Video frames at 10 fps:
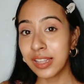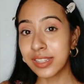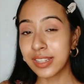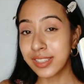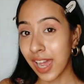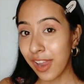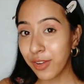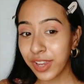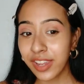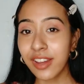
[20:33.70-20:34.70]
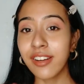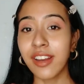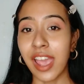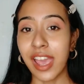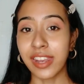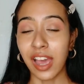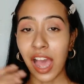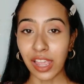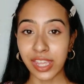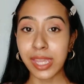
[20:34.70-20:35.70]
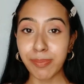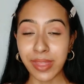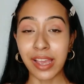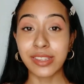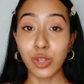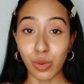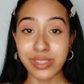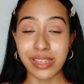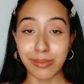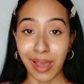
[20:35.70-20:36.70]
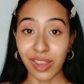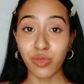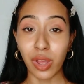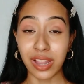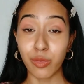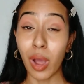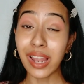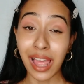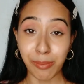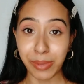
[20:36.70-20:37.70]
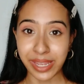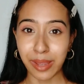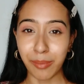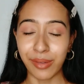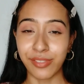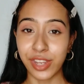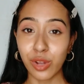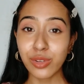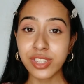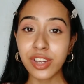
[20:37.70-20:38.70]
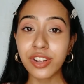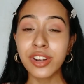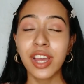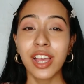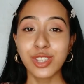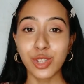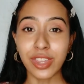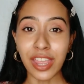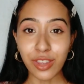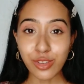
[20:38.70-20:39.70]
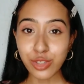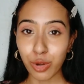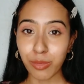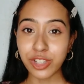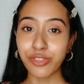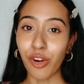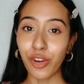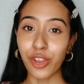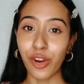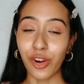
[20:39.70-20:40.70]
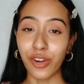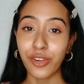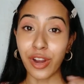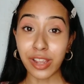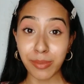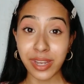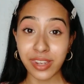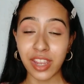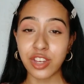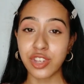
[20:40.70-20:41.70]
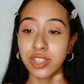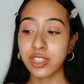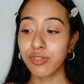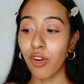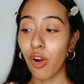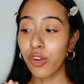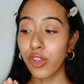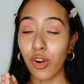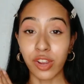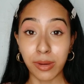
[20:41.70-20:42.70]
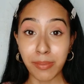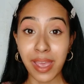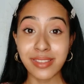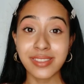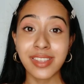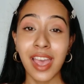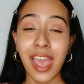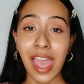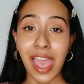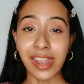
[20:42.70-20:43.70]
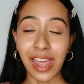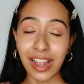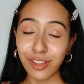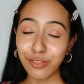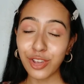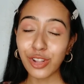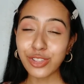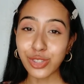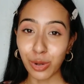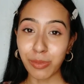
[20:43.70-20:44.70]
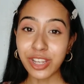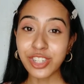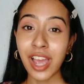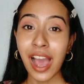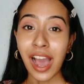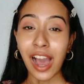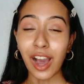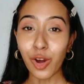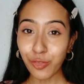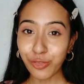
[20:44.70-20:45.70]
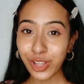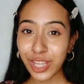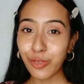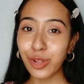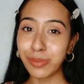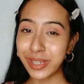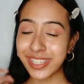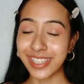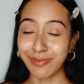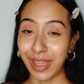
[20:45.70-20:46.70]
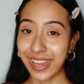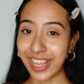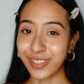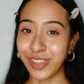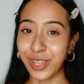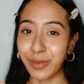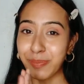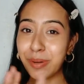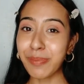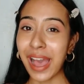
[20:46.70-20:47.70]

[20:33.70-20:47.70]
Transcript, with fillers: little diary here, and I keep that those in mind while I'm making my videos here. So thank you so much for your recommendations, for your comments, and I love you all so much. Uh, hopefully we'll meet in my next video. Bye